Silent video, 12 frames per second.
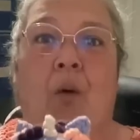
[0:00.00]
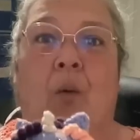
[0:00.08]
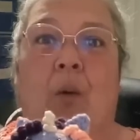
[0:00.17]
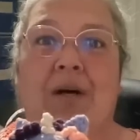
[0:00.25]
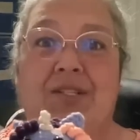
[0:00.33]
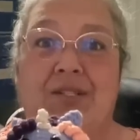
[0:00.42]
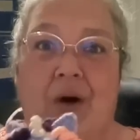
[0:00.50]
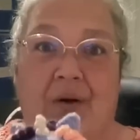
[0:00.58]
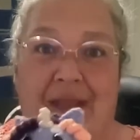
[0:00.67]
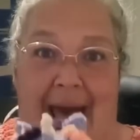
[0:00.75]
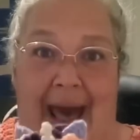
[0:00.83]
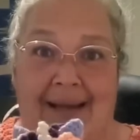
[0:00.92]
was so
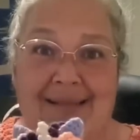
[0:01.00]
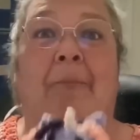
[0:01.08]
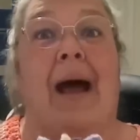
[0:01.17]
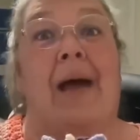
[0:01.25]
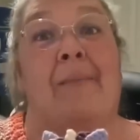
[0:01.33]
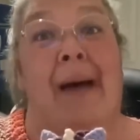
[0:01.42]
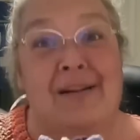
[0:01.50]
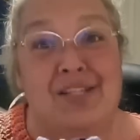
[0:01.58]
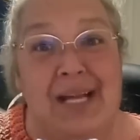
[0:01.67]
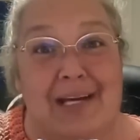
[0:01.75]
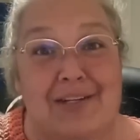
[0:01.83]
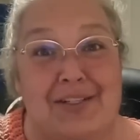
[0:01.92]
that my
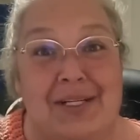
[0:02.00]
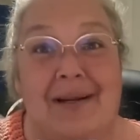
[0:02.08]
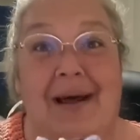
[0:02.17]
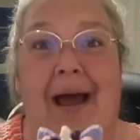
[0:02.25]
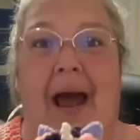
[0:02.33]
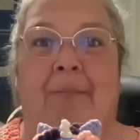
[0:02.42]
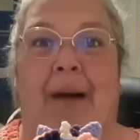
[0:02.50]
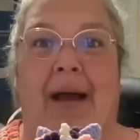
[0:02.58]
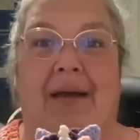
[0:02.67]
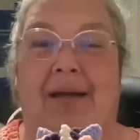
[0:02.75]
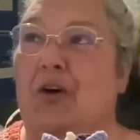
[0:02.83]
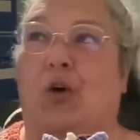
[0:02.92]
imagination and
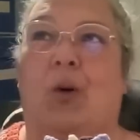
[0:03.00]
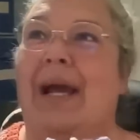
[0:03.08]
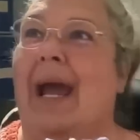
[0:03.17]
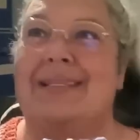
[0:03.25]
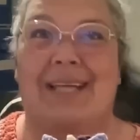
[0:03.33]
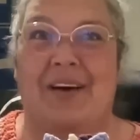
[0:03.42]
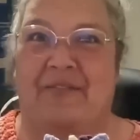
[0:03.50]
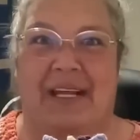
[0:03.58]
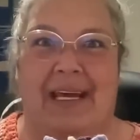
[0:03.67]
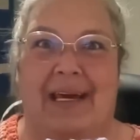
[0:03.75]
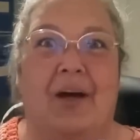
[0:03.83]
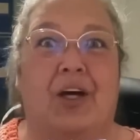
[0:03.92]
my
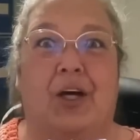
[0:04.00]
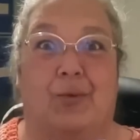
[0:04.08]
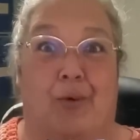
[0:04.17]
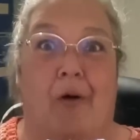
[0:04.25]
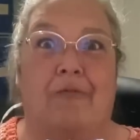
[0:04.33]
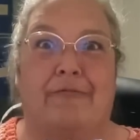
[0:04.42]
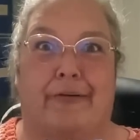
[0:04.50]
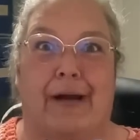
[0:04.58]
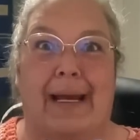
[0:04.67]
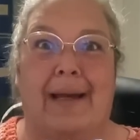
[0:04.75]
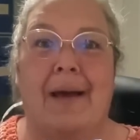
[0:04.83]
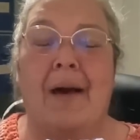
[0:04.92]
creativity could roam
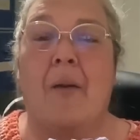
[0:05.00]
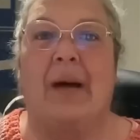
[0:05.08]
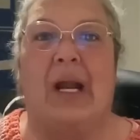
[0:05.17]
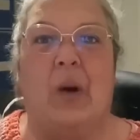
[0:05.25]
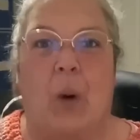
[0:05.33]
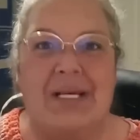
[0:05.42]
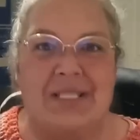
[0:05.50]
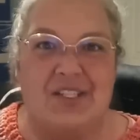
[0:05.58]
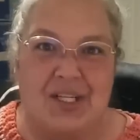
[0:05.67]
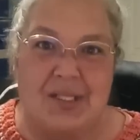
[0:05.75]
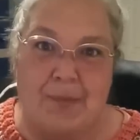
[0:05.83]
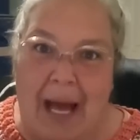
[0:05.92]
free. But it wasn't
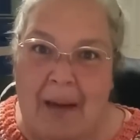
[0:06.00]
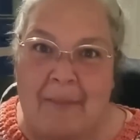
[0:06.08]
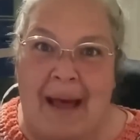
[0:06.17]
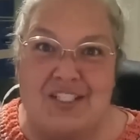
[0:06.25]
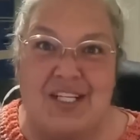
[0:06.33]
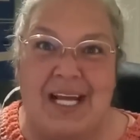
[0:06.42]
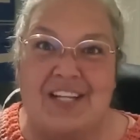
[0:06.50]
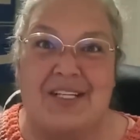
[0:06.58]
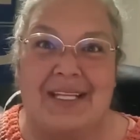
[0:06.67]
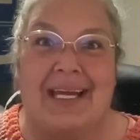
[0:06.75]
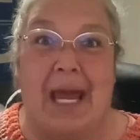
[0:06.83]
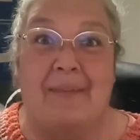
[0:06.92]
just my imagination
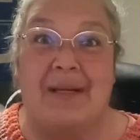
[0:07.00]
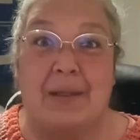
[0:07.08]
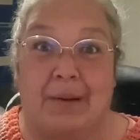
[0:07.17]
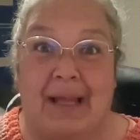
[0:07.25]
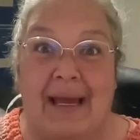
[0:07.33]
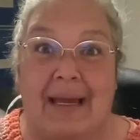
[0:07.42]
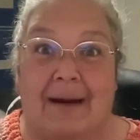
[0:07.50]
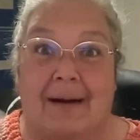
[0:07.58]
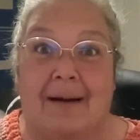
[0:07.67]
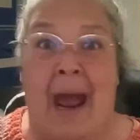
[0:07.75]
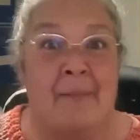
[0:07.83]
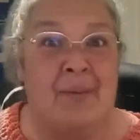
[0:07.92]
that came into play here.
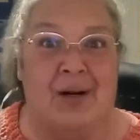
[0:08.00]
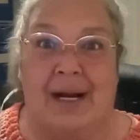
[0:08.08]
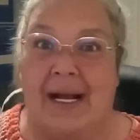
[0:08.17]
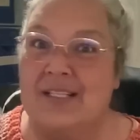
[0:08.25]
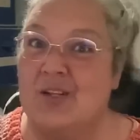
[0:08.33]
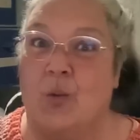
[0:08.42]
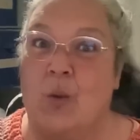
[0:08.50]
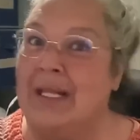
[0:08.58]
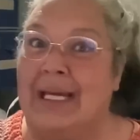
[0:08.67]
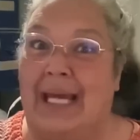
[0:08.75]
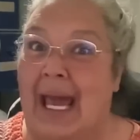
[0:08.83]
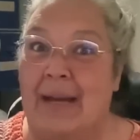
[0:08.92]
Amber is the one
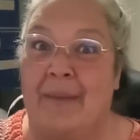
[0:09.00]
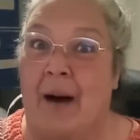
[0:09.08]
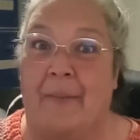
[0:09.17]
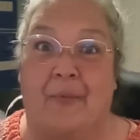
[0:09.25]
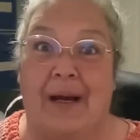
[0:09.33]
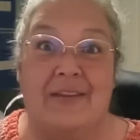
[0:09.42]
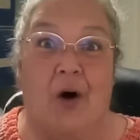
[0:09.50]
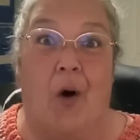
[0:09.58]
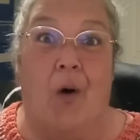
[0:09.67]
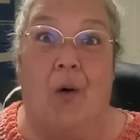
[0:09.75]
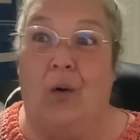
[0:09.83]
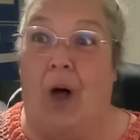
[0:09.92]
that came up with the
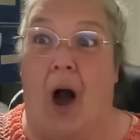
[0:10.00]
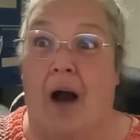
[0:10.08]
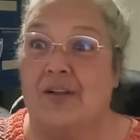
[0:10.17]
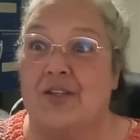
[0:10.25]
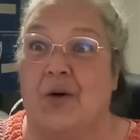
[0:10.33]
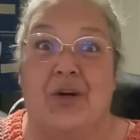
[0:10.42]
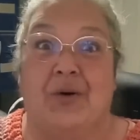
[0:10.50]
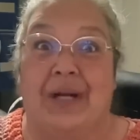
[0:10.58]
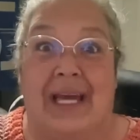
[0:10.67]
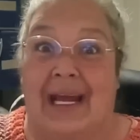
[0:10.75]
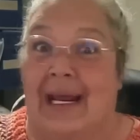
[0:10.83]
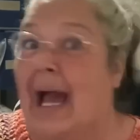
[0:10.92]
whole Octo
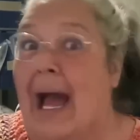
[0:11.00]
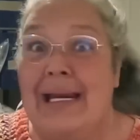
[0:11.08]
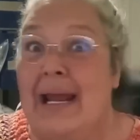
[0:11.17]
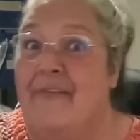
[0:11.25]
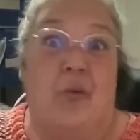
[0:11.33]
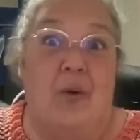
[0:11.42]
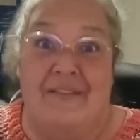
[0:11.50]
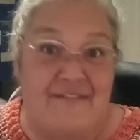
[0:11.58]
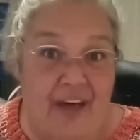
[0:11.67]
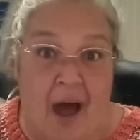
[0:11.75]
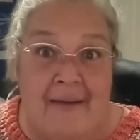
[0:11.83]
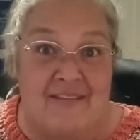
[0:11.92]
Unikitty. I never would have
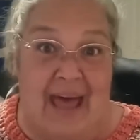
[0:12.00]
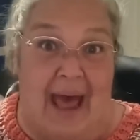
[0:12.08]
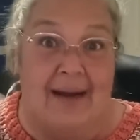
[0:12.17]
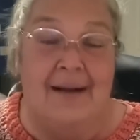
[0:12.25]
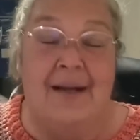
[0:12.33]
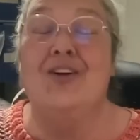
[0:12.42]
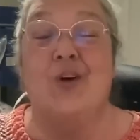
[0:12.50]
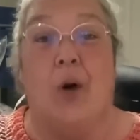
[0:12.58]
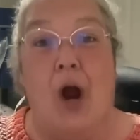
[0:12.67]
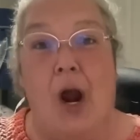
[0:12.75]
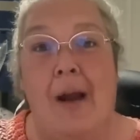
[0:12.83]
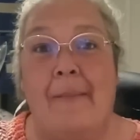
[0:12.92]
thought of that. So
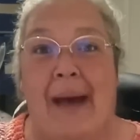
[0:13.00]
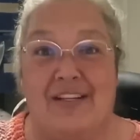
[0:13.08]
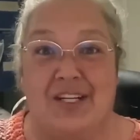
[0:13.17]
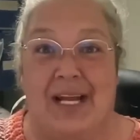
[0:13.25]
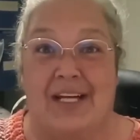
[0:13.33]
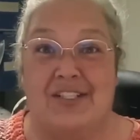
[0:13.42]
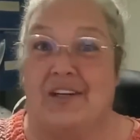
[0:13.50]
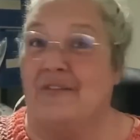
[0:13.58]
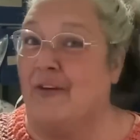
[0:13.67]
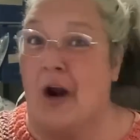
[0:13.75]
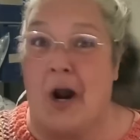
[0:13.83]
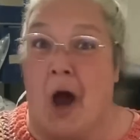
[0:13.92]
her imagination
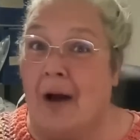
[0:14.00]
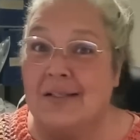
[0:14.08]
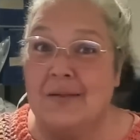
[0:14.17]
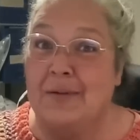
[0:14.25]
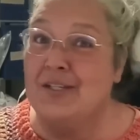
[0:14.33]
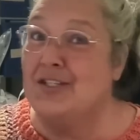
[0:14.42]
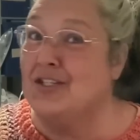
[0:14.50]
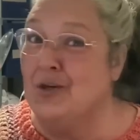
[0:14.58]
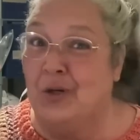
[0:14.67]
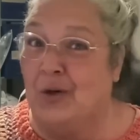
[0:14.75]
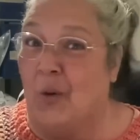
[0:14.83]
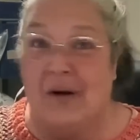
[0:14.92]
for an octopus
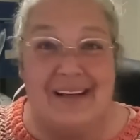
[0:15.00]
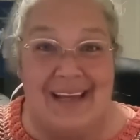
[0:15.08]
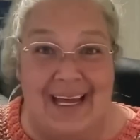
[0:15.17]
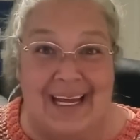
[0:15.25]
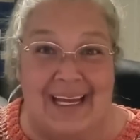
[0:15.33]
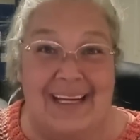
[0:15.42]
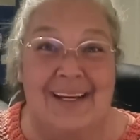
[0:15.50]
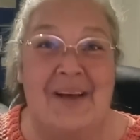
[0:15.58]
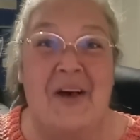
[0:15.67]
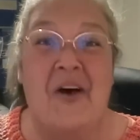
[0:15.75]
unicorn kitty